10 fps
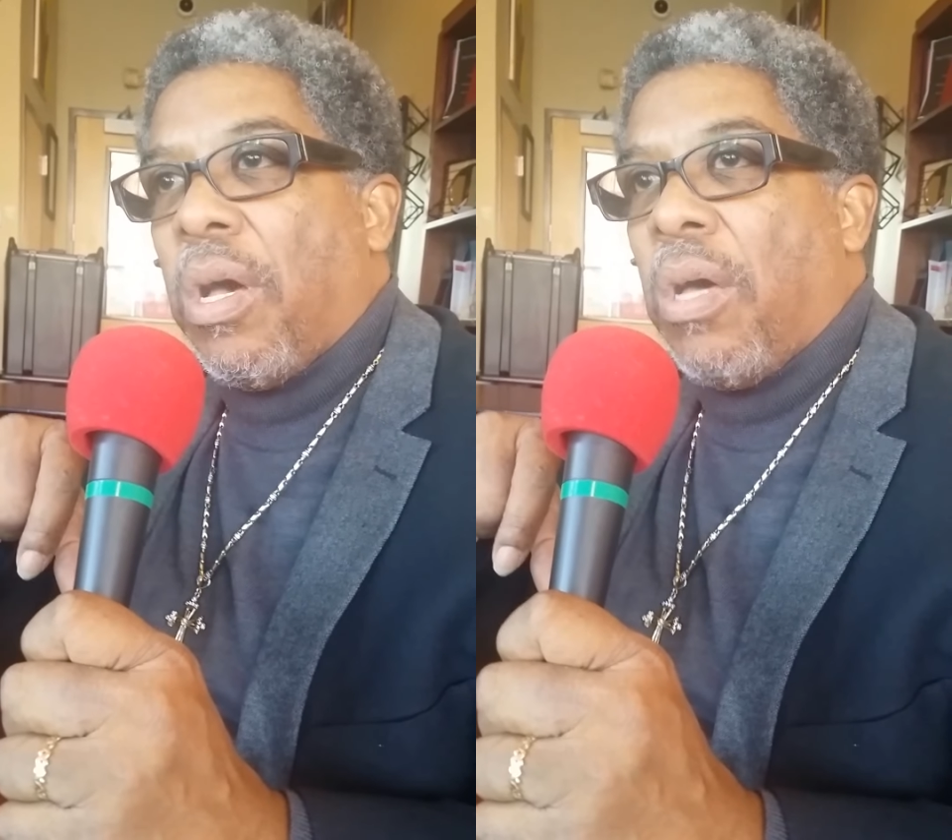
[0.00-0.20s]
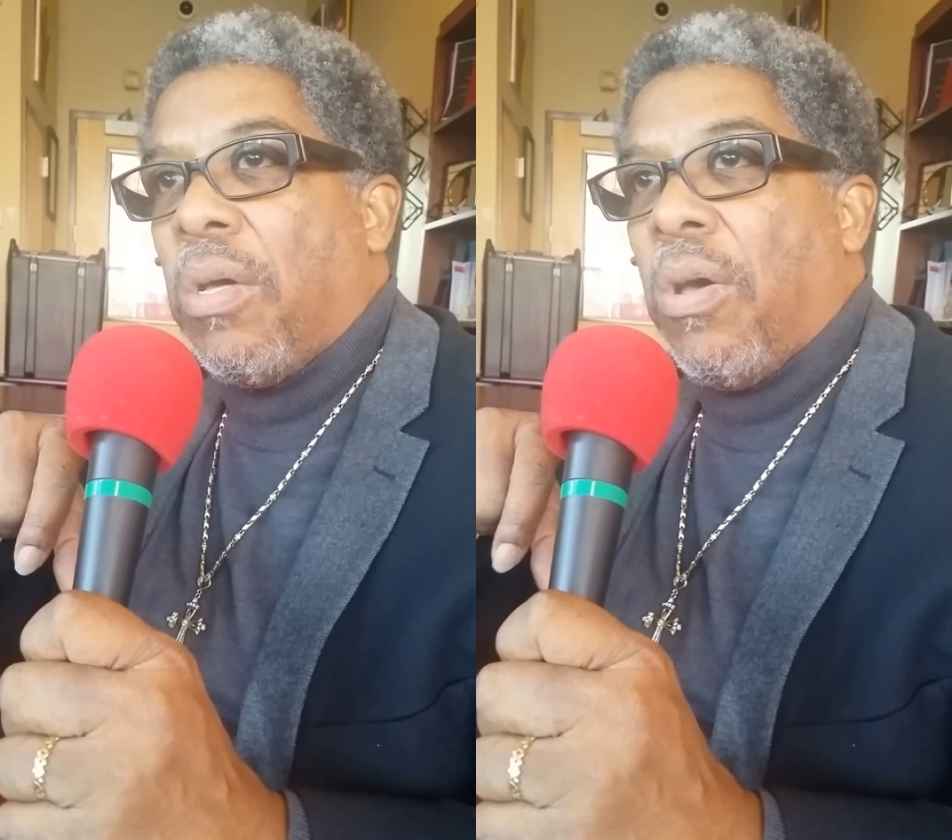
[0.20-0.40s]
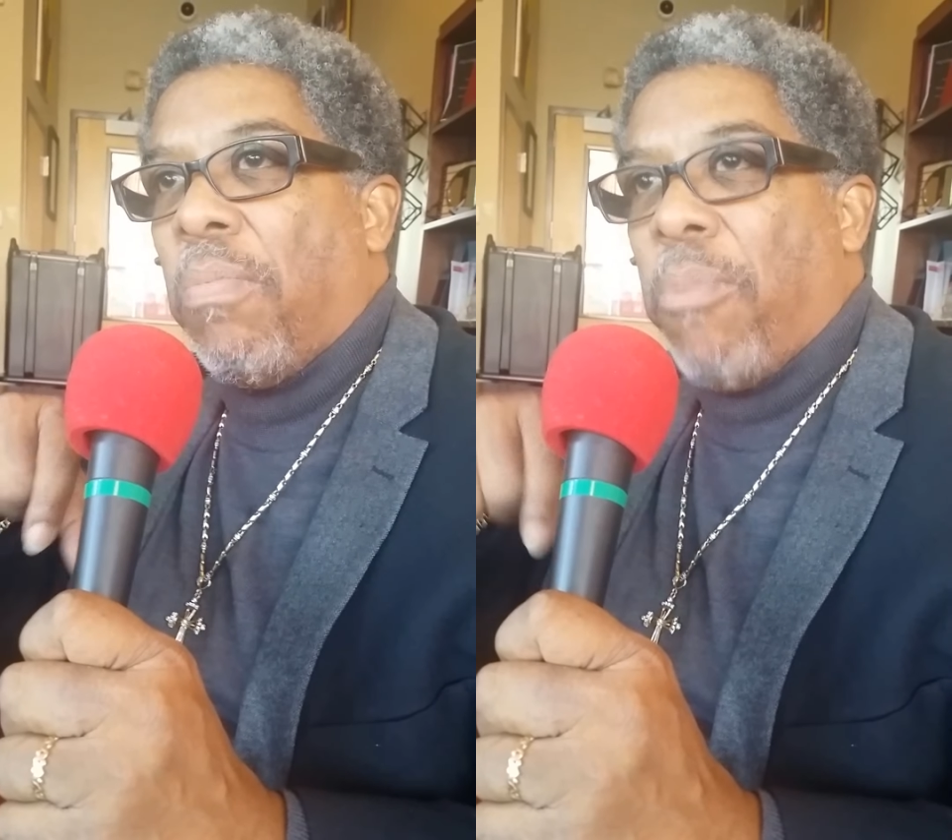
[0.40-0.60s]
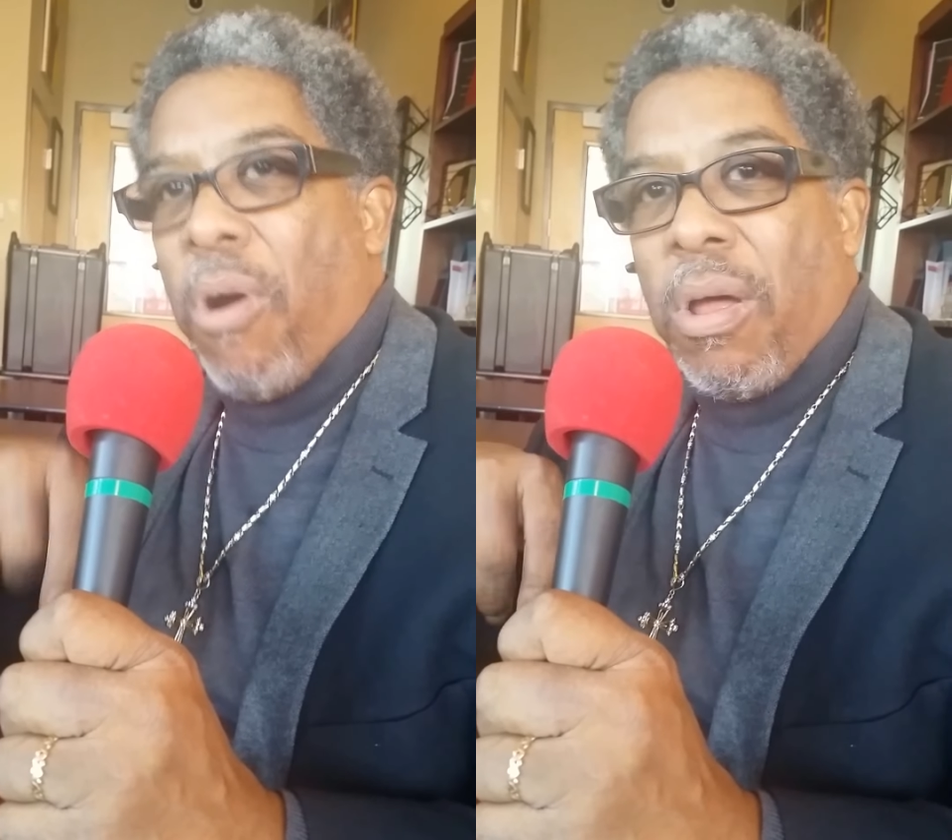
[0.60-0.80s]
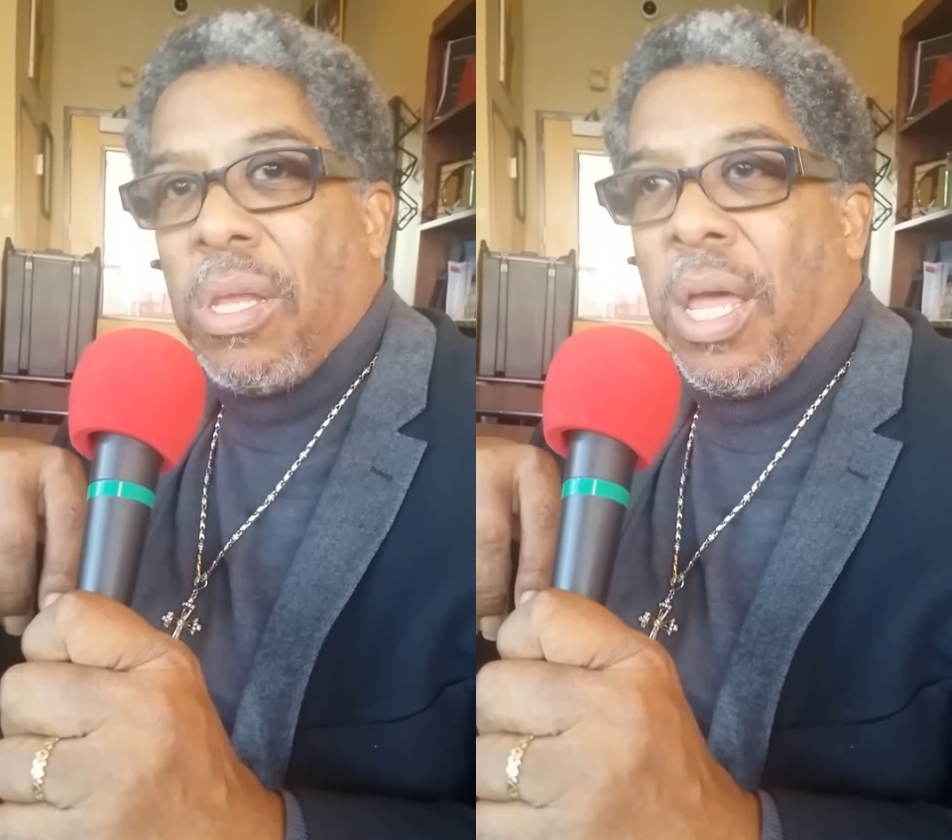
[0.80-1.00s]
on
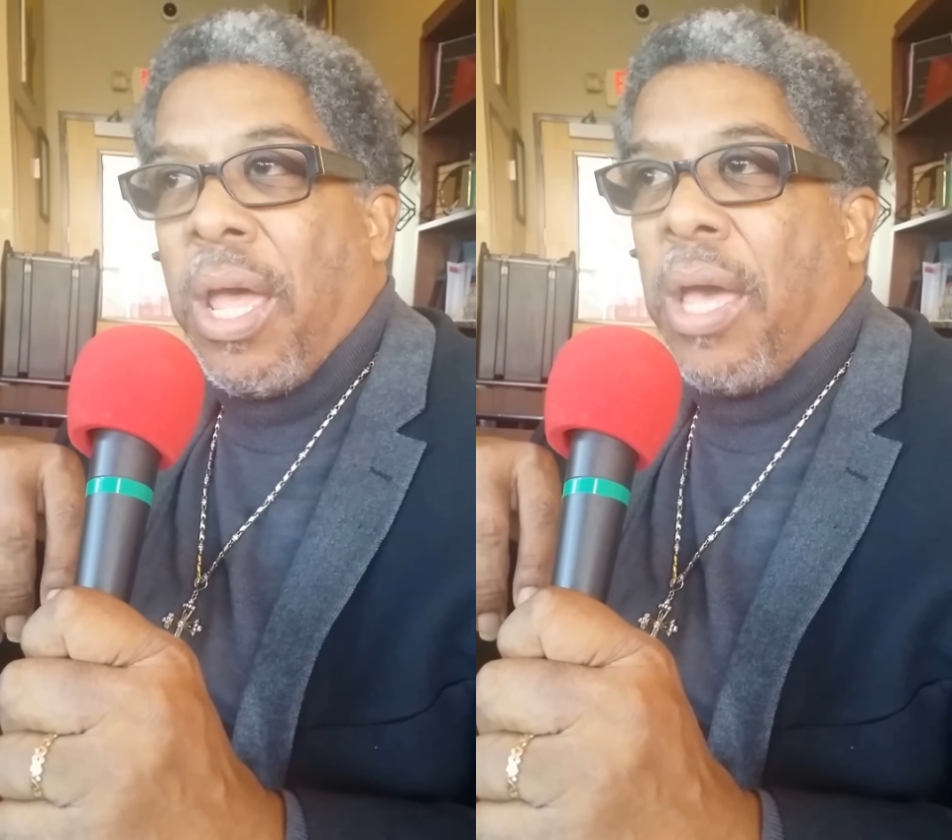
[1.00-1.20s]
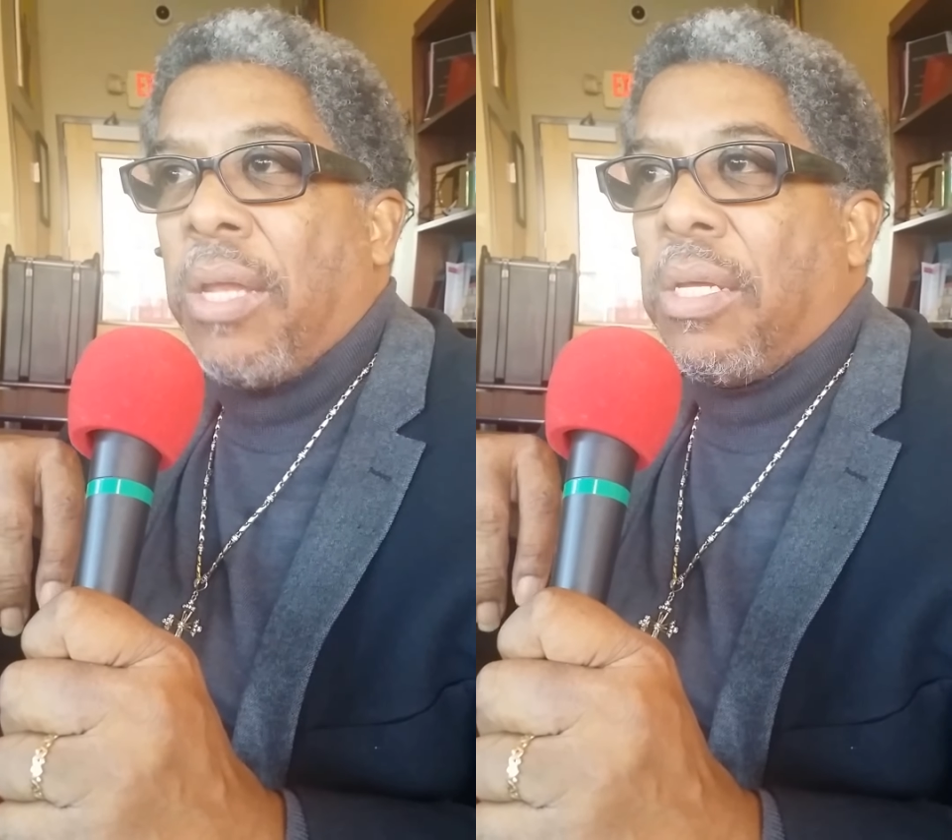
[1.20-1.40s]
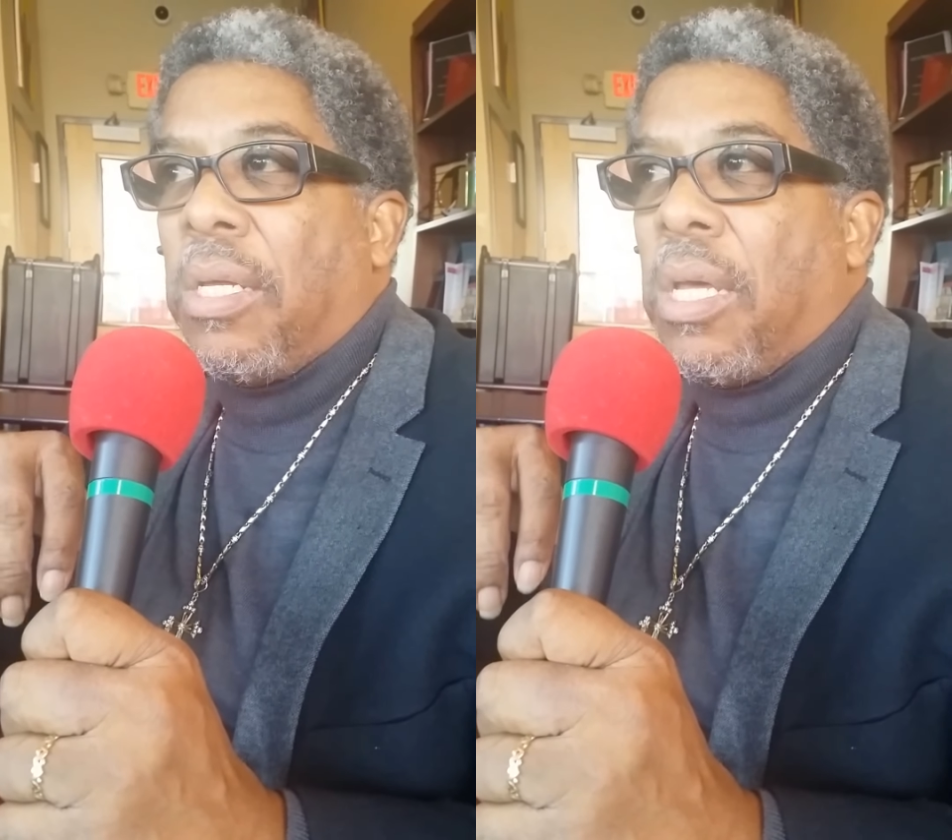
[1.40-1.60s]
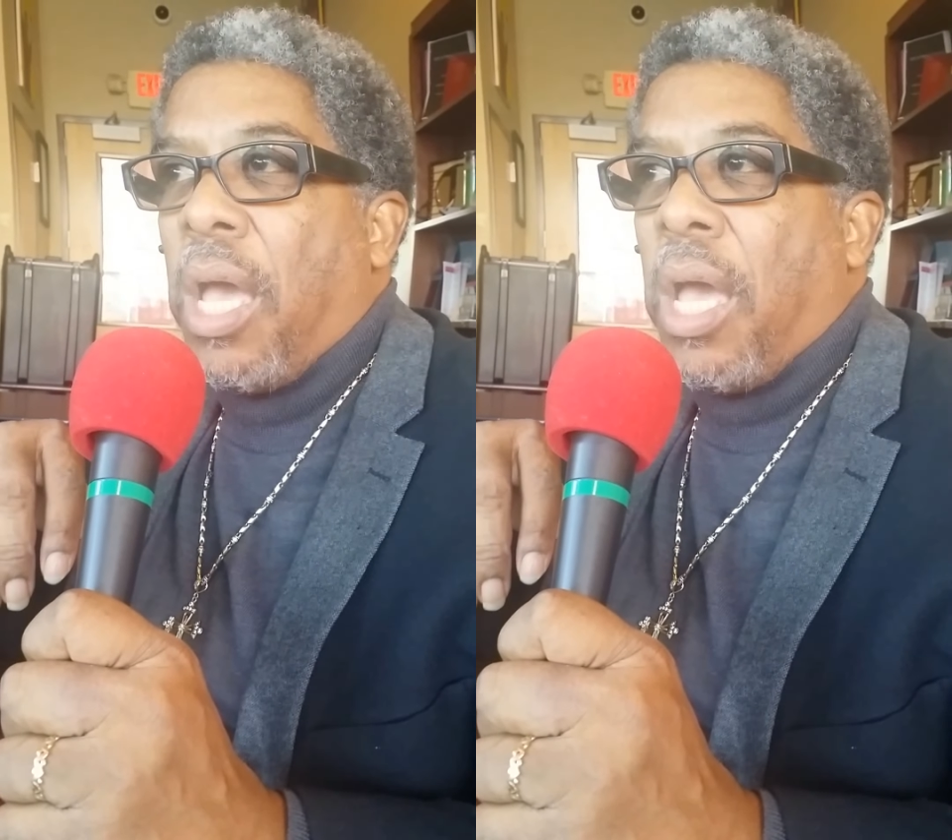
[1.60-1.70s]
borrowed land,